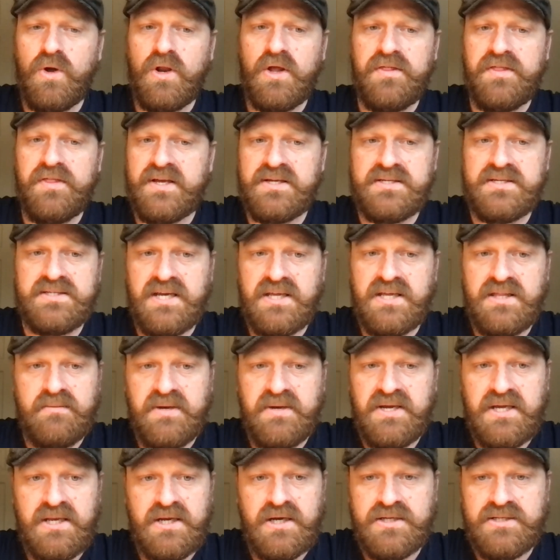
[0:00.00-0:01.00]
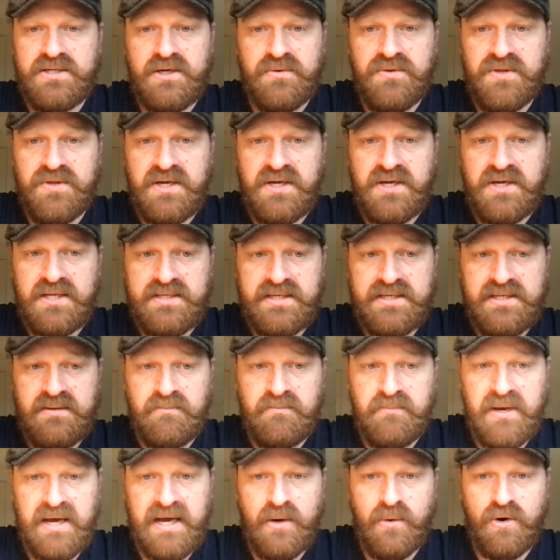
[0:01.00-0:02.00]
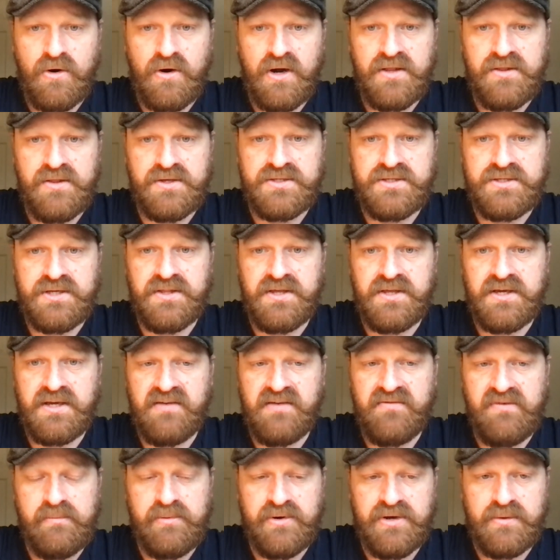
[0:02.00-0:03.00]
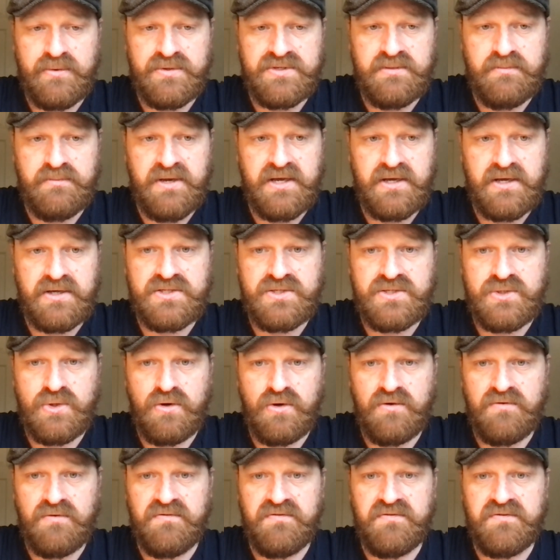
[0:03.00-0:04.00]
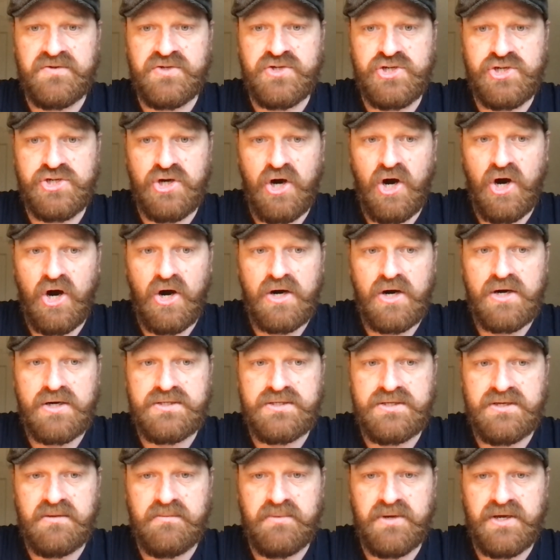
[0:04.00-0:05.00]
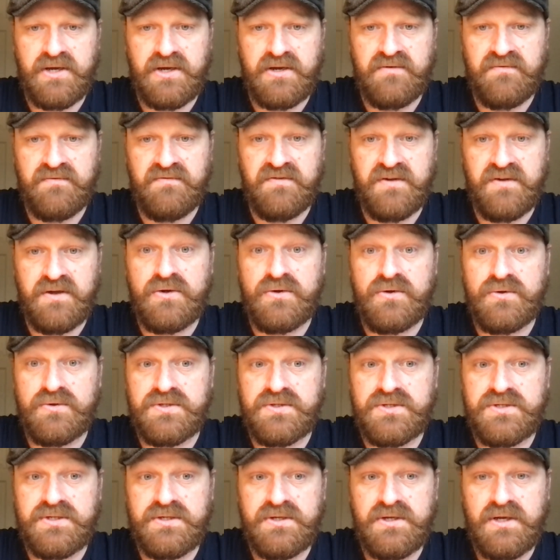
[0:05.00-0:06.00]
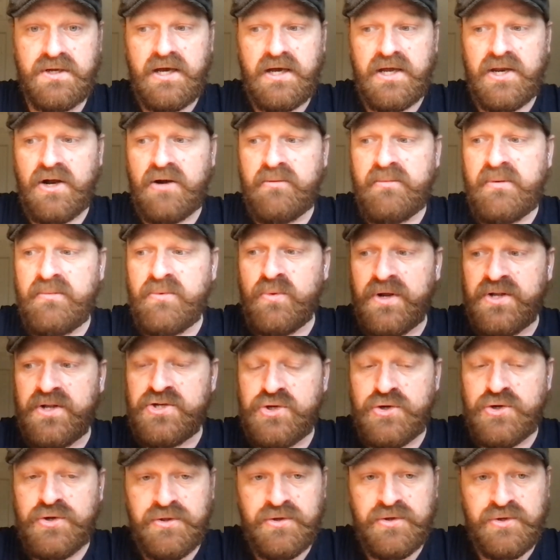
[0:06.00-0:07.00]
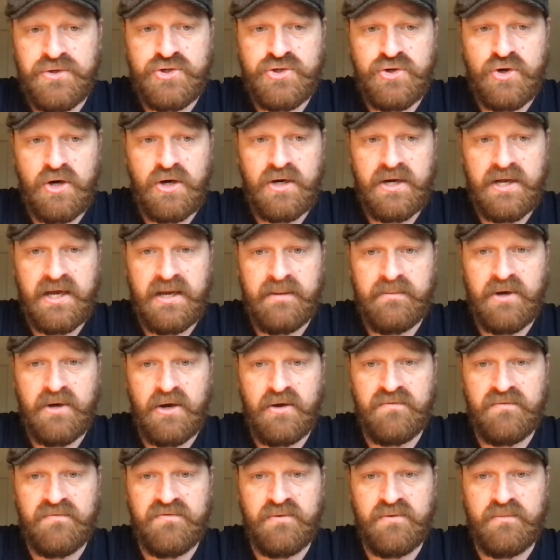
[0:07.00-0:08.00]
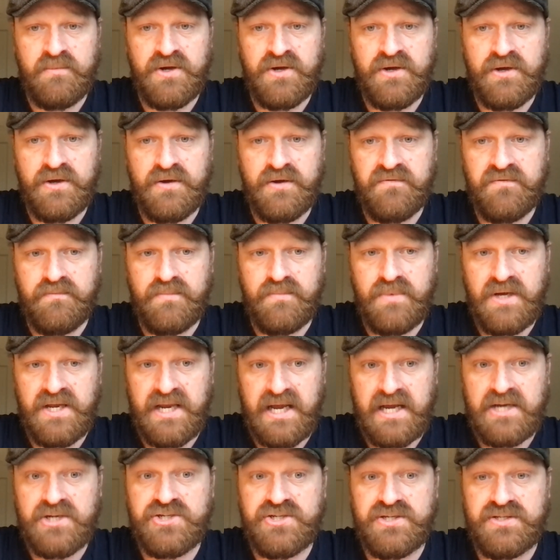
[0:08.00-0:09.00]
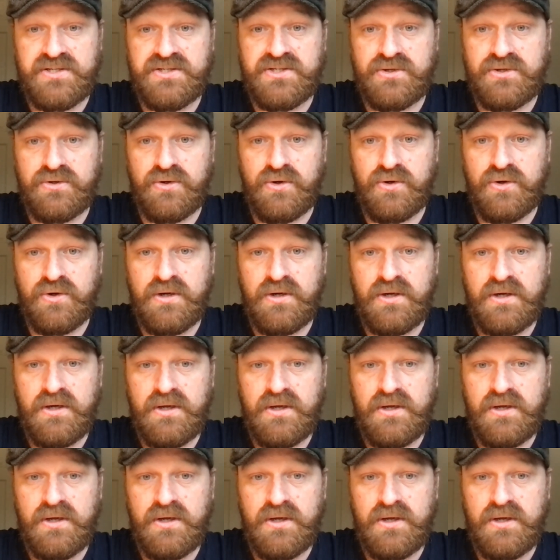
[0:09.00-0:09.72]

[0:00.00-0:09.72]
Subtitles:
I think, see, in the beginning, I don't think it did empower others. I think everybody was a bit sort of shocked and a bit confused. And I remember when Jonathan Trott came home from an Ashes tour,